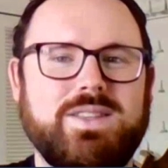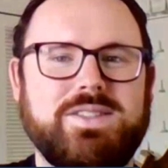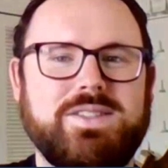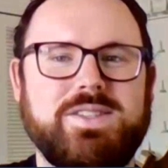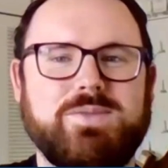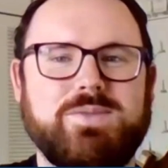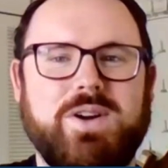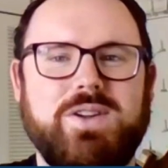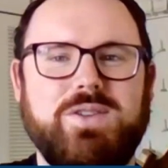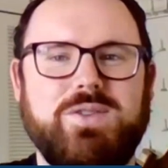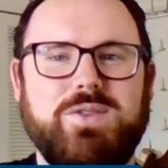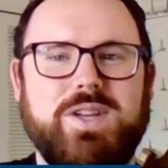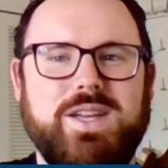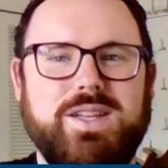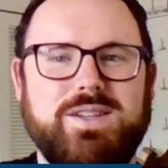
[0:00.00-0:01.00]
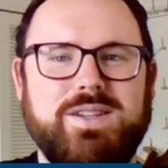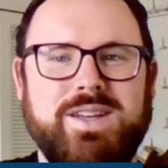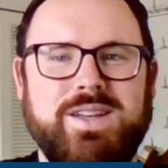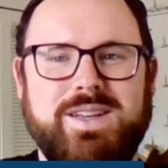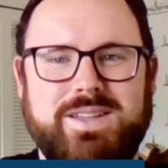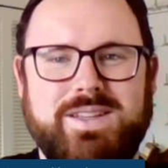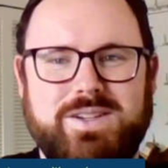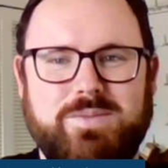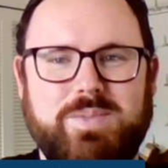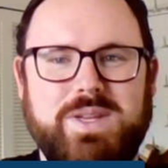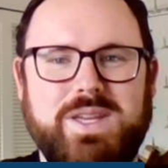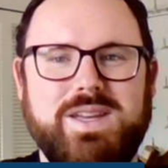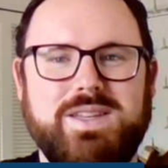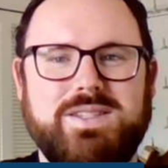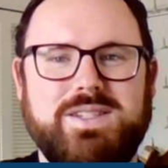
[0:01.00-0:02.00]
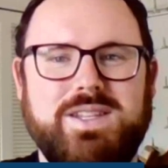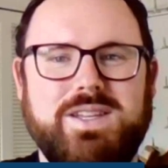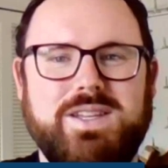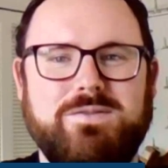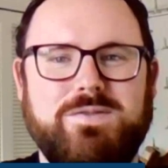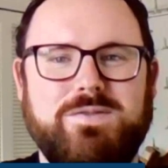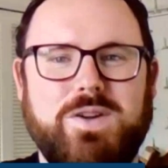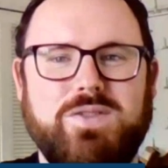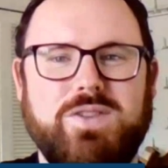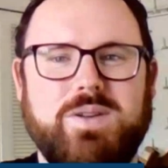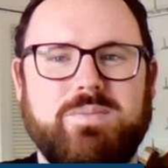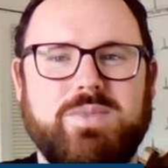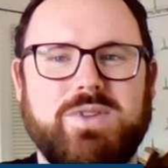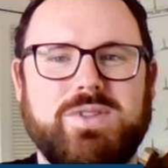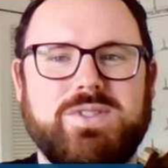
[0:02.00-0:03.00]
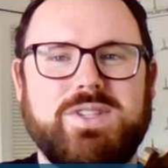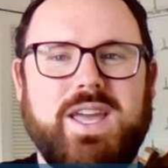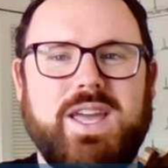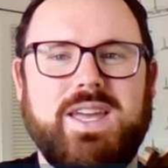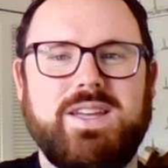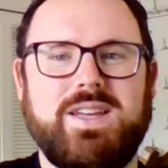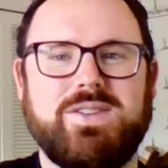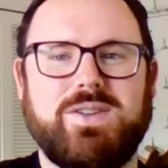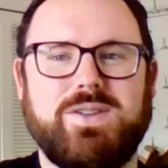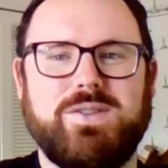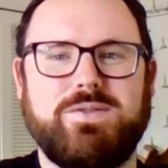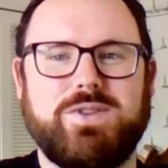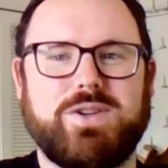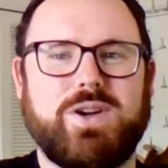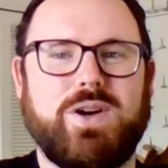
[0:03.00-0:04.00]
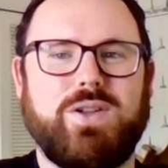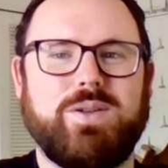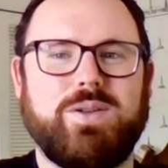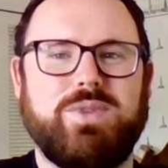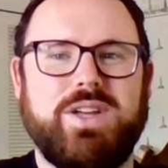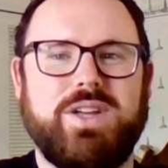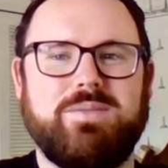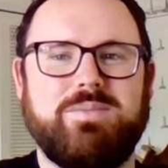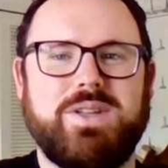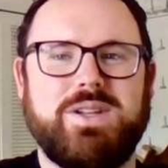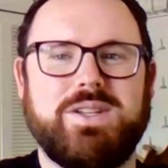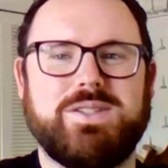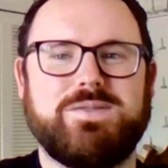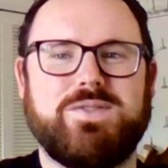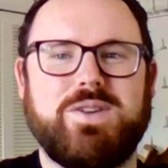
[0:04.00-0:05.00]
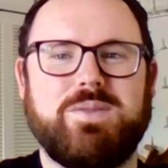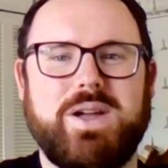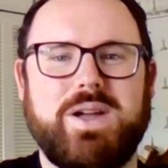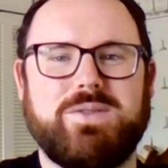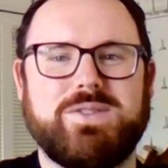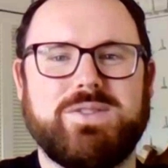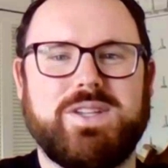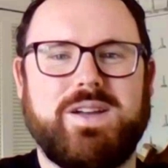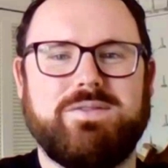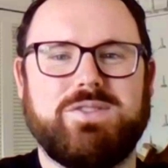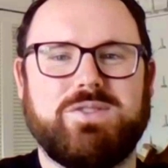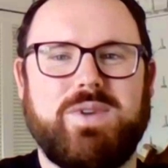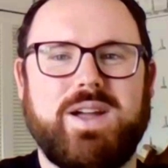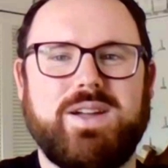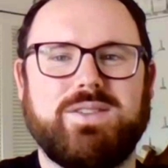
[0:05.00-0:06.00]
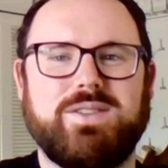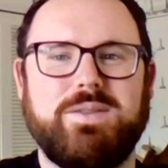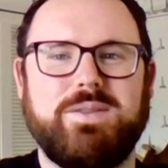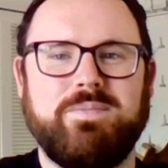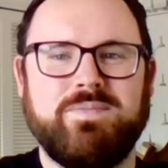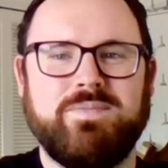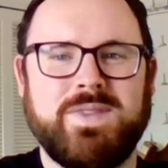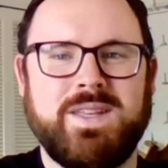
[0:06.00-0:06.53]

This is where you get your PSTN phone numbers and all of your calling plan minutes from Microsoft directly.